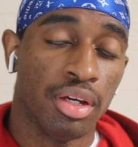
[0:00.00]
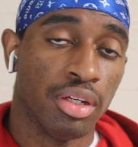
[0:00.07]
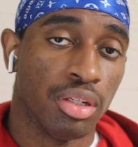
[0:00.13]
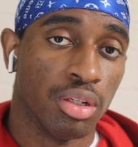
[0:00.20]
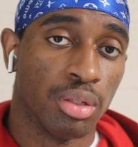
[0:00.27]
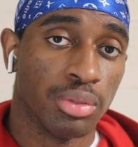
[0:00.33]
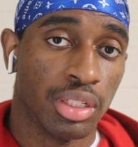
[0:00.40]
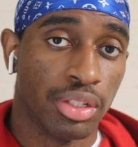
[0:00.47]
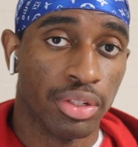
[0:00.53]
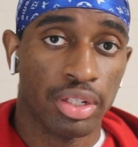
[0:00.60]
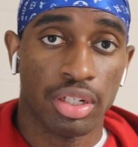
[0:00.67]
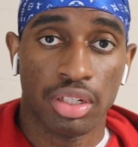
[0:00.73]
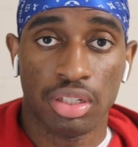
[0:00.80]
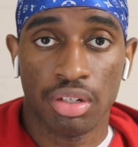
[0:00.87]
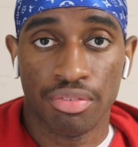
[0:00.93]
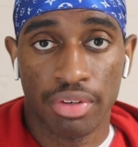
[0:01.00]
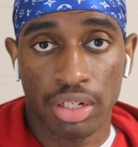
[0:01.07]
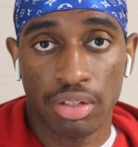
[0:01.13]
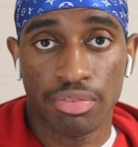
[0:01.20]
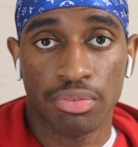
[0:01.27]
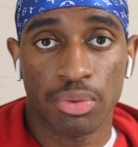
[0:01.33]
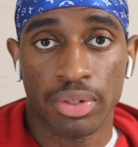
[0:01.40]
you know what I'm saying, you're gonna
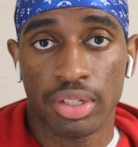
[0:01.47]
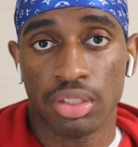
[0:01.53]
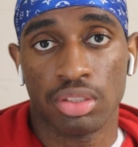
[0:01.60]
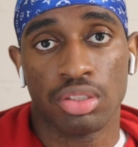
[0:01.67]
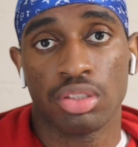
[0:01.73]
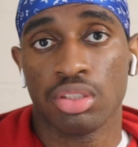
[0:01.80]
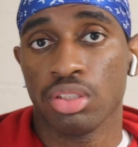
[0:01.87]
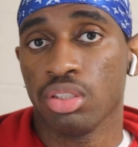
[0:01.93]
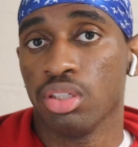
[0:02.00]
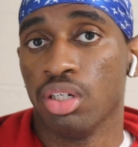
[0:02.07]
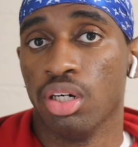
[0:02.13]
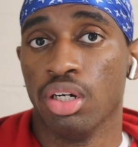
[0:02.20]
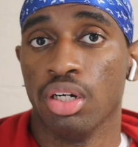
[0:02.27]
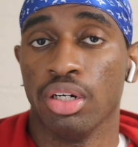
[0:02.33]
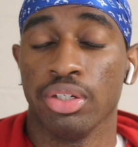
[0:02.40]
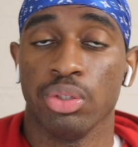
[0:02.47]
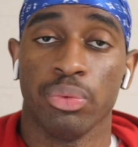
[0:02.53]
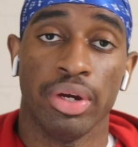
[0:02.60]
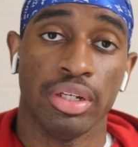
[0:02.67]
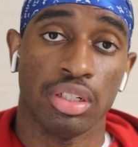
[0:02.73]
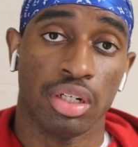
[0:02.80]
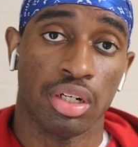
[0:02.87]
develop forks, your
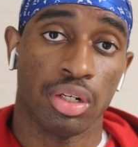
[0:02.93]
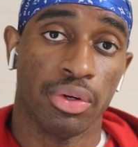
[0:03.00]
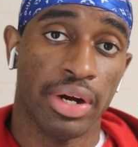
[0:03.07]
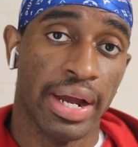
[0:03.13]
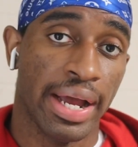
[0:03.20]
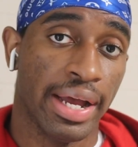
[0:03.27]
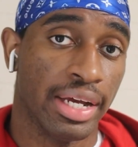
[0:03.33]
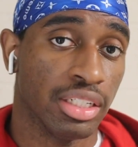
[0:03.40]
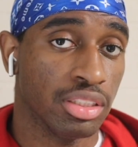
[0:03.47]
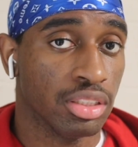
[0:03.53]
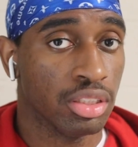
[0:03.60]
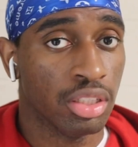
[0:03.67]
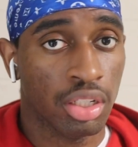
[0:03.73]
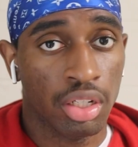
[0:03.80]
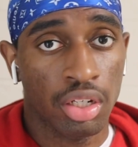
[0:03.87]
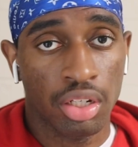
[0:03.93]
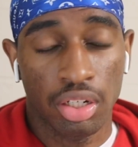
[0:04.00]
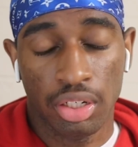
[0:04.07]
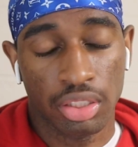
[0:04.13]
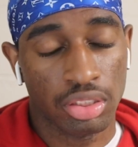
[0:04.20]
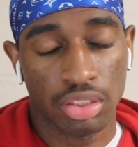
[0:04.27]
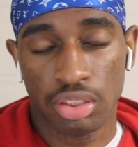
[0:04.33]
waves are gonna crash,
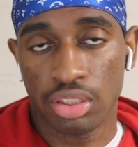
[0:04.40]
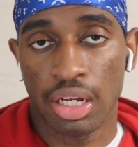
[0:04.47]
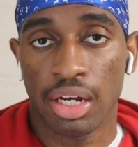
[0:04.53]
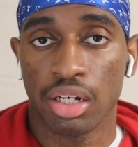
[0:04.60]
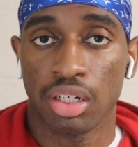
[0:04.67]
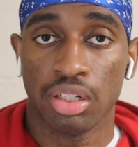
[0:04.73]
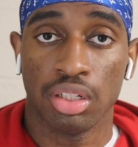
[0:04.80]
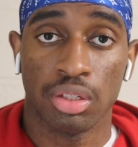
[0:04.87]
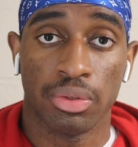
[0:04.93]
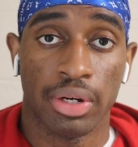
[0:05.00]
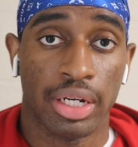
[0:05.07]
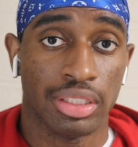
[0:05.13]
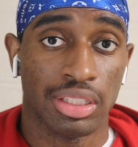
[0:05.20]
and it's just not gonna look right.